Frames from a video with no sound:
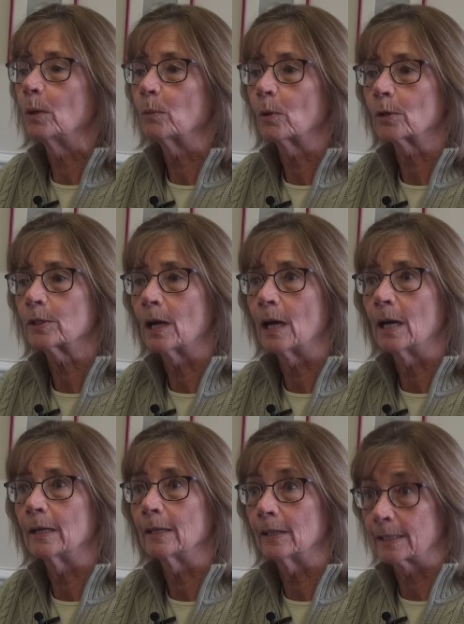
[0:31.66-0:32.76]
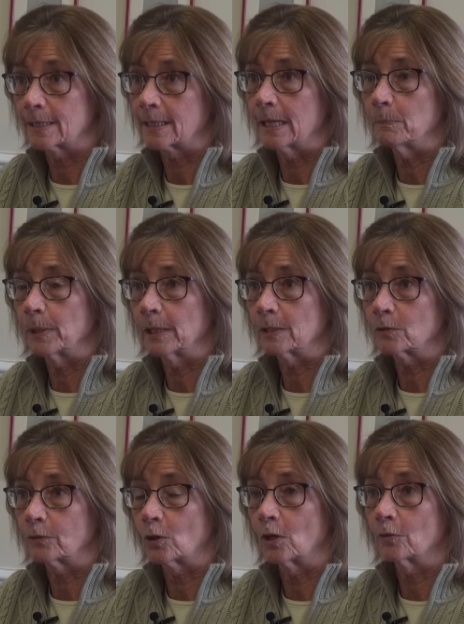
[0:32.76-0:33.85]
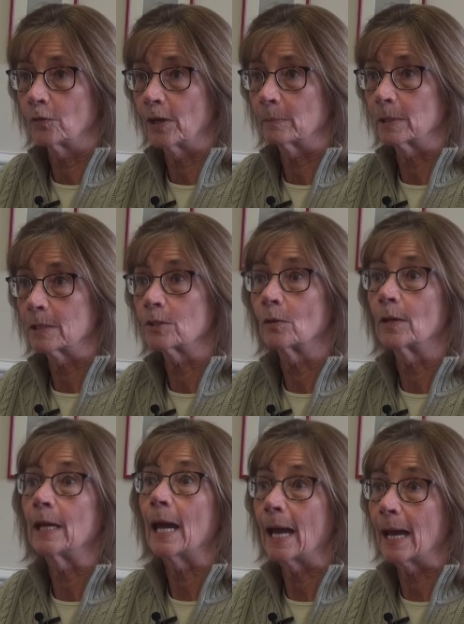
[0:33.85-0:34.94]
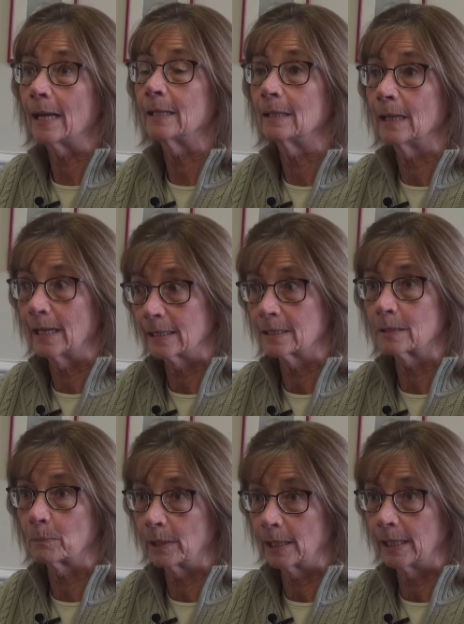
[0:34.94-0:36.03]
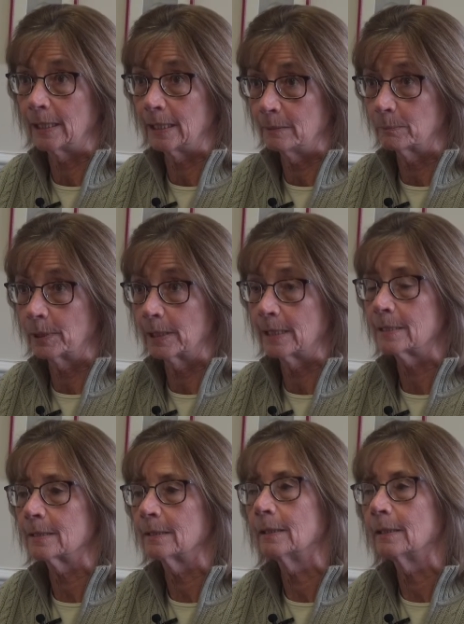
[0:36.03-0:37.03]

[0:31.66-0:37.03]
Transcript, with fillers: We worked on escape plans for all the families, so they had an exit plan in place.